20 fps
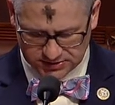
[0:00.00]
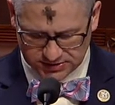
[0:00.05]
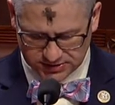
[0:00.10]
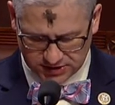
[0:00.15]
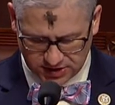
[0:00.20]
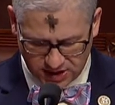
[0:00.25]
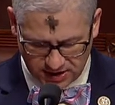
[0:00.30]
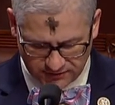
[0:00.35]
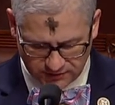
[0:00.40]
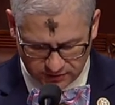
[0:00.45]
to
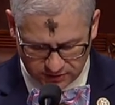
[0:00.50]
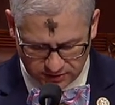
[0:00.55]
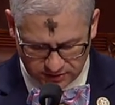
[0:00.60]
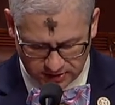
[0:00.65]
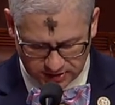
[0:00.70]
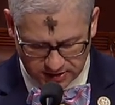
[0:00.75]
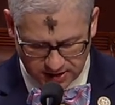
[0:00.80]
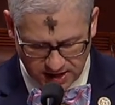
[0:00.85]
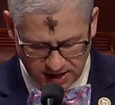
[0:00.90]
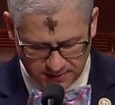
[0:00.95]
cover
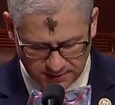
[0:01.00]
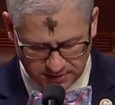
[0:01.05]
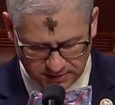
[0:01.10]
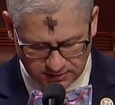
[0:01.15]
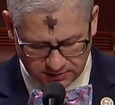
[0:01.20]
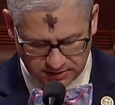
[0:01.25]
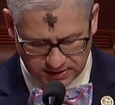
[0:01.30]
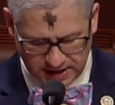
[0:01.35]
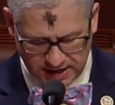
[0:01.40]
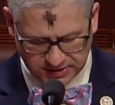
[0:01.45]
a
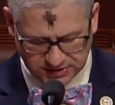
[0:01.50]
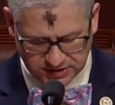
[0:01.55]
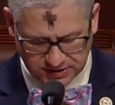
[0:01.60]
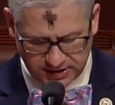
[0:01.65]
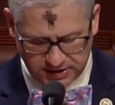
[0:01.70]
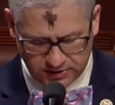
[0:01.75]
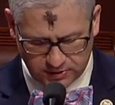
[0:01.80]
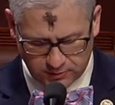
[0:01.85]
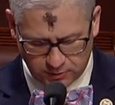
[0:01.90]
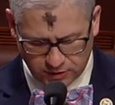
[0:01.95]
common
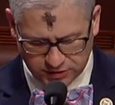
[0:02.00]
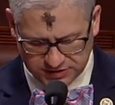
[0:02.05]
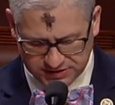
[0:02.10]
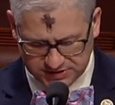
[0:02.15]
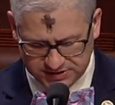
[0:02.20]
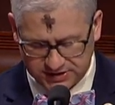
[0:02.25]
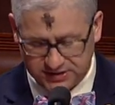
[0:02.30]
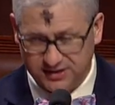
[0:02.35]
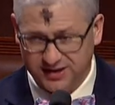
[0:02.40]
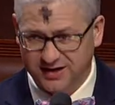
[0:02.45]
$1,000
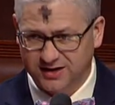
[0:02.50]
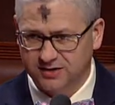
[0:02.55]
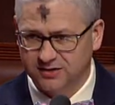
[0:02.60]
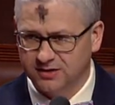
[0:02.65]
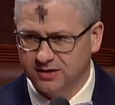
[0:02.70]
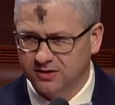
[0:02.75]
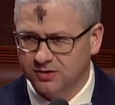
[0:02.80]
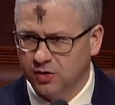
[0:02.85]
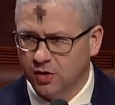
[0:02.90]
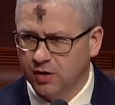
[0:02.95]
emergency like
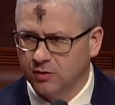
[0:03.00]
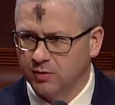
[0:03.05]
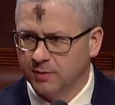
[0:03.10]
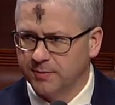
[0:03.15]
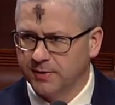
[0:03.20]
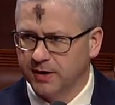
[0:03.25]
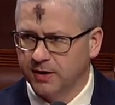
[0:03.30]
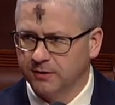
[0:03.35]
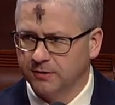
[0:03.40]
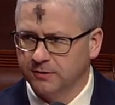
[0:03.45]
a car
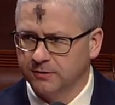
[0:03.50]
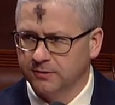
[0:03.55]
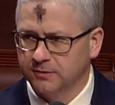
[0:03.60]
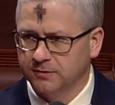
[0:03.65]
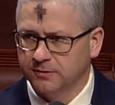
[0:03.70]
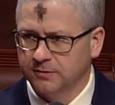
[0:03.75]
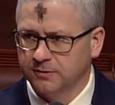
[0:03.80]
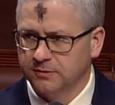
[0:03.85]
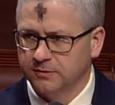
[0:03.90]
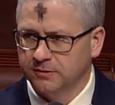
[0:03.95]
repair.
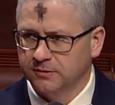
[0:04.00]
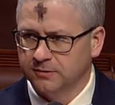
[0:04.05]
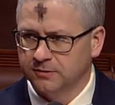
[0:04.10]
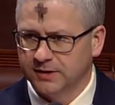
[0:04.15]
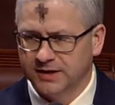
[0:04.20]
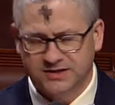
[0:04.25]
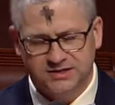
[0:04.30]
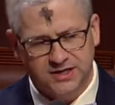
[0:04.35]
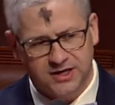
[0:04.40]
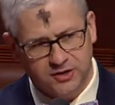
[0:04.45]

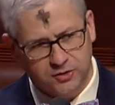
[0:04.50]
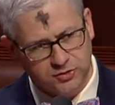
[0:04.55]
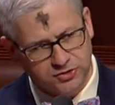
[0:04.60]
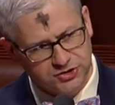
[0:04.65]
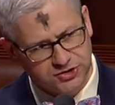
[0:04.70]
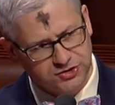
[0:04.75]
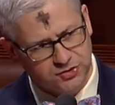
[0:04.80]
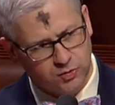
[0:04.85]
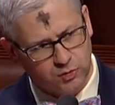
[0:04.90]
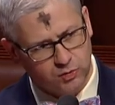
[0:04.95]
That's not
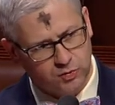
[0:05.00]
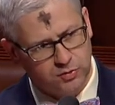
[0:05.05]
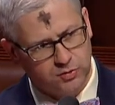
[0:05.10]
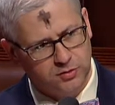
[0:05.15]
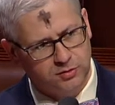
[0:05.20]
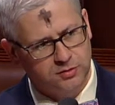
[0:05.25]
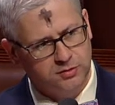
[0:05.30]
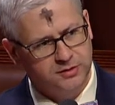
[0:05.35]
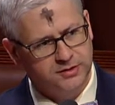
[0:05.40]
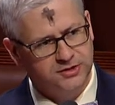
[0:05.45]
just a
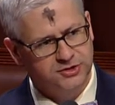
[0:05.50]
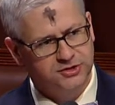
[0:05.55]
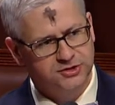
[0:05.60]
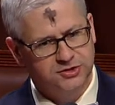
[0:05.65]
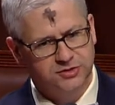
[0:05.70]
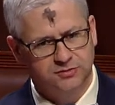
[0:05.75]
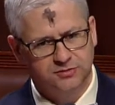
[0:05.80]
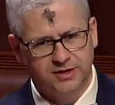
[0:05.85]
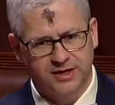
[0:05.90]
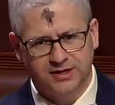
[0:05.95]
rural
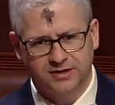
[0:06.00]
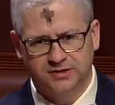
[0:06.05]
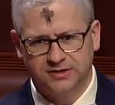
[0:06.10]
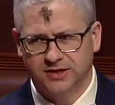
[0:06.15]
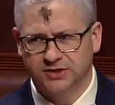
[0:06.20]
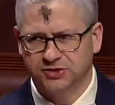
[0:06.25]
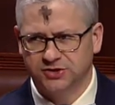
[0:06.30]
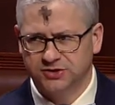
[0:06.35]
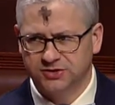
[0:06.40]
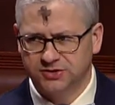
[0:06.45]
issue. That
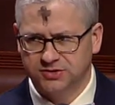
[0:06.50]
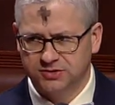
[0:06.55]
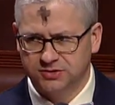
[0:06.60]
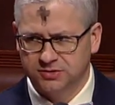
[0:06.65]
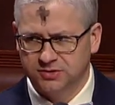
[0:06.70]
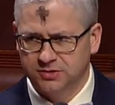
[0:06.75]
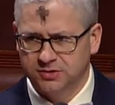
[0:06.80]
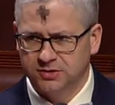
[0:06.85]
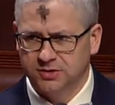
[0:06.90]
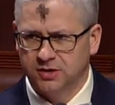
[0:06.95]
touches
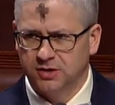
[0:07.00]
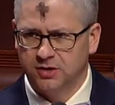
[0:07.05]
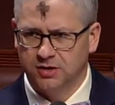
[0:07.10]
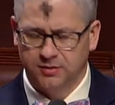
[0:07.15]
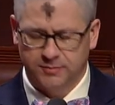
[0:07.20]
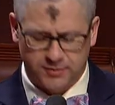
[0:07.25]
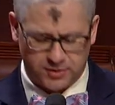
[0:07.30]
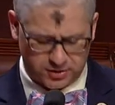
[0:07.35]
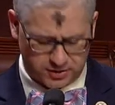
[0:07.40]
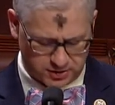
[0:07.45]

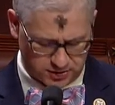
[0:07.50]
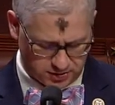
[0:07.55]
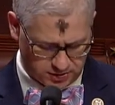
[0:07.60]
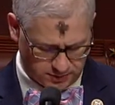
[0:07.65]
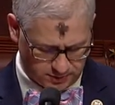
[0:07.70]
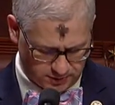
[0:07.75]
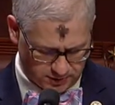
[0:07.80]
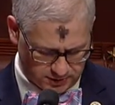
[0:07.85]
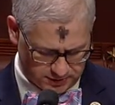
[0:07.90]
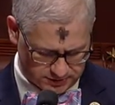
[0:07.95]
all American
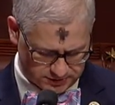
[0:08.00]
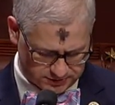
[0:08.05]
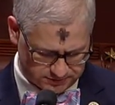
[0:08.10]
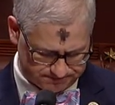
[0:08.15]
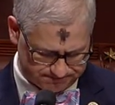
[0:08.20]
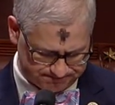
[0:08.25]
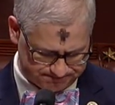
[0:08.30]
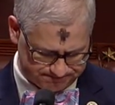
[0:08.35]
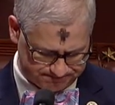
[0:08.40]
communities.